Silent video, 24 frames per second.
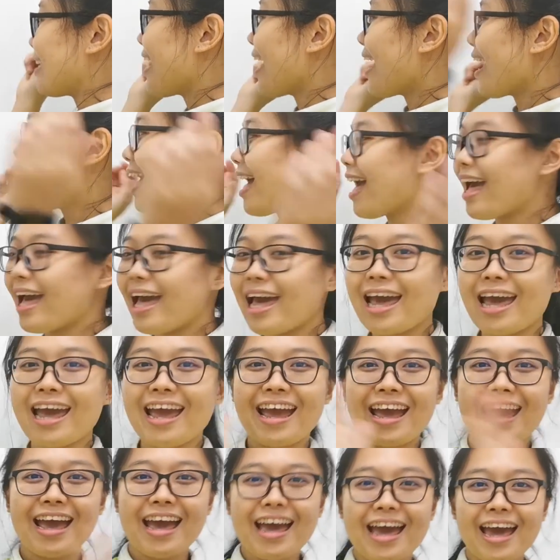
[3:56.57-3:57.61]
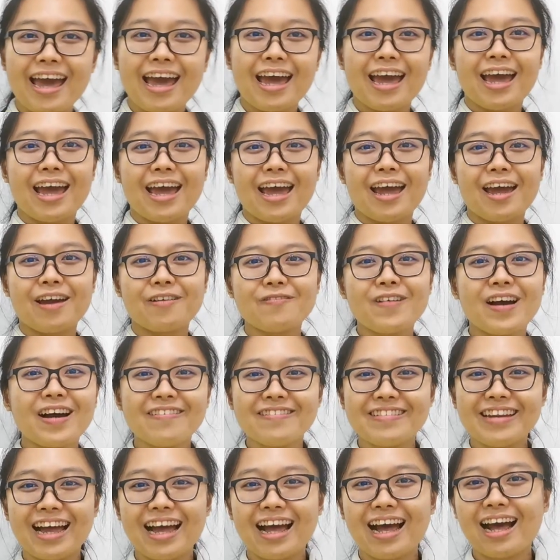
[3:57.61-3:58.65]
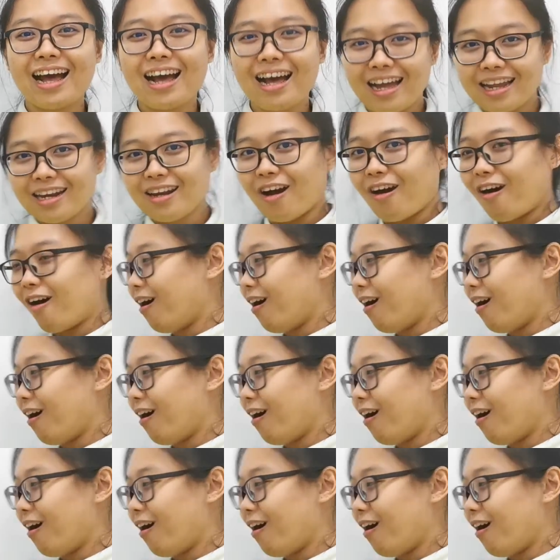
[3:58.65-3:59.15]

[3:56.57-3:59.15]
Yeah! Well done!